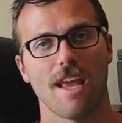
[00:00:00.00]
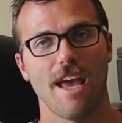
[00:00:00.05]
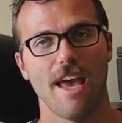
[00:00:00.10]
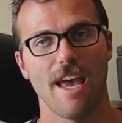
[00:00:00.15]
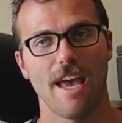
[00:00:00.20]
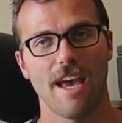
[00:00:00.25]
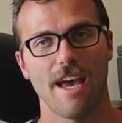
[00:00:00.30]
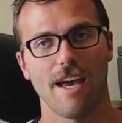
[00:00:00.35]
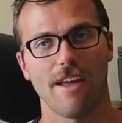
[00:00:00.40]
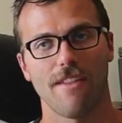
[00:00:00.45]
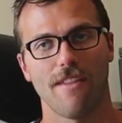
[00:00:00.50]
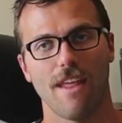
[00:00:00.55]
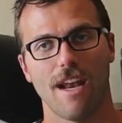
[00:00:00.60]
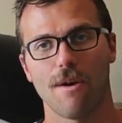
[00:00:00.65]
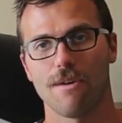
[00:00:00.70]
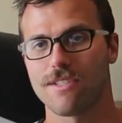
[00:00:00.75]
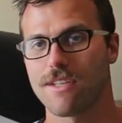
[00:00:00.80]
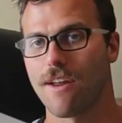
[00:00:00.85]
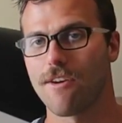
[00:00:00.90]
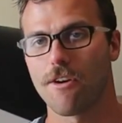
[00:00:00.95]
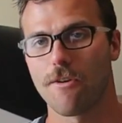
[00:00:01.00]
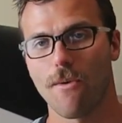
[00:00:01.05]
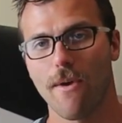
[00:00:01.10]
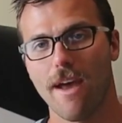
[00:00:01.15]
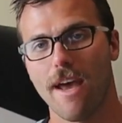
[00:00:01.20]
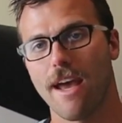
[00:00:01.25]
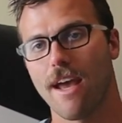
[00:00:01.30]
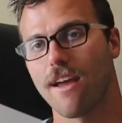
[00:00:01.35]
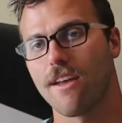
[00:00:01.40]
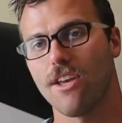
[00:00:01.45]
and then I was
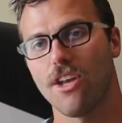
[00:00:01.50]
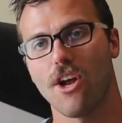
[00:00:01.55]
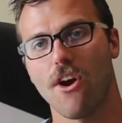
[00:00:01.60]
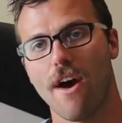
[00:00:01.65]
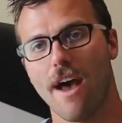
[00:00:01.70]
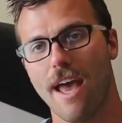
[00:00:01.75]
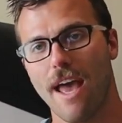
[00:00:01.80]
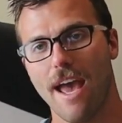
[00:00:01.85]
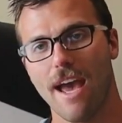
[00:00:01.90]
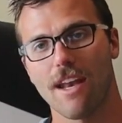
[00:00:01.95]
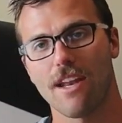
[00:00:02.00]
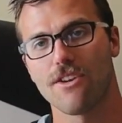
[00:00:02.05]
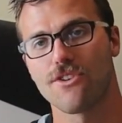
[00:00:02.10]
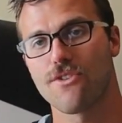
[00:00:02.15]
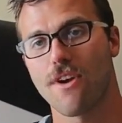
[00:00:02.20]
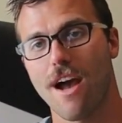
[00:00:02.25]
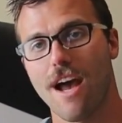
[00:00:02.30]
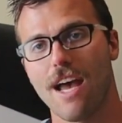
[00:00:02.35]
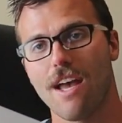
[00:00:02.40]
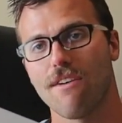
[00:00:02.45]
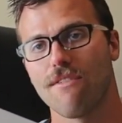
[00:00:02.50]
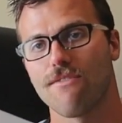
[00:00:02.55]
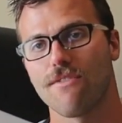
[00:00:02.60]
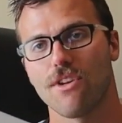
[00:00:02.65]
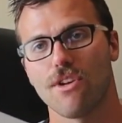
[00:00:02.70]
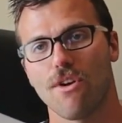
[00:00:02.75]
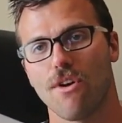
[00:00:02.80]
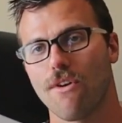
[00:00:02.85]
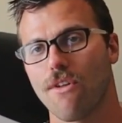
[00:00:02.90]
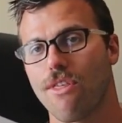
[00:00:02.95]
underway. You know, I had to drive,
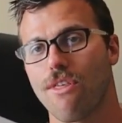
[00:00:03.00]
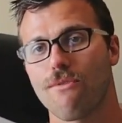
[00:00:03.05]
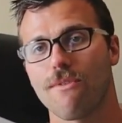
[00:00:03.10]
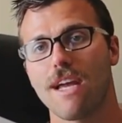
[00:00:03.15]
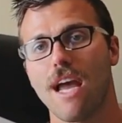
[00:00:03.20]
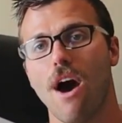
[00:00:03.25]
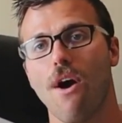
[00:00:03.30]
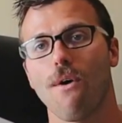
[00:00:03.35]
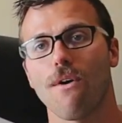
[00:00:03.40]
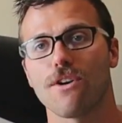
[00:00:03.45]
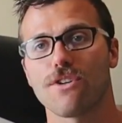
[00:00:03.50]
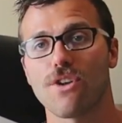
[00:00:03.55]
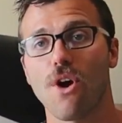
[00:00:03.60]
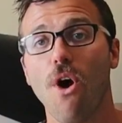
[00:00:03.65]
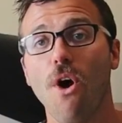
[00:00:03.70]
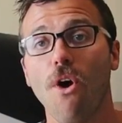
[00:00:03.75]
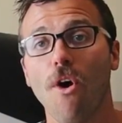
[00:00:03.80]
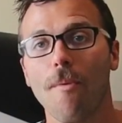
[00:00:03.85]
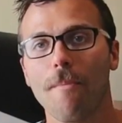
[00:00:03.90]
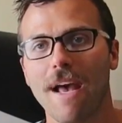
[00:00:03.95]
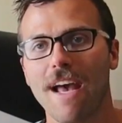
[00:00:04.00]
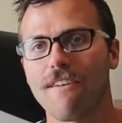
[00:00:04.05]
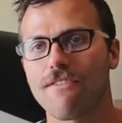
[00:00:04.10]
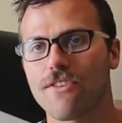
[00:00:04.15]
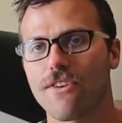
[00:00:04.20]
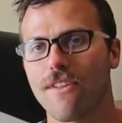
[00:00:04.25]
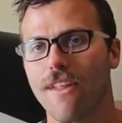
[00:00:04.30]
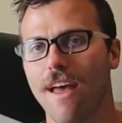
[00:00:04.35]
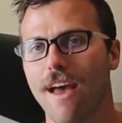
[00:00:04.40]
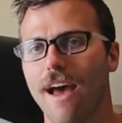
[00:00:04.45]
3 hours home
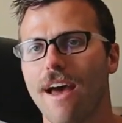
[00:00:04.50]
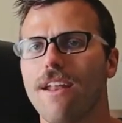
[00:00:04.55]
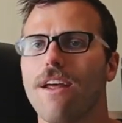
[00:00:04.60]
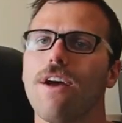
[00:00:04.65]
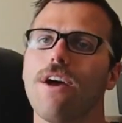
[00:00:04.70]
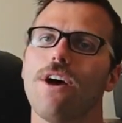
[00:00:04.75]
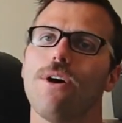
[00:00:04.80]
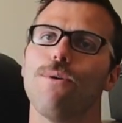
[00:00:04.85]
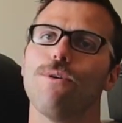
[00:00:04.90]
after that,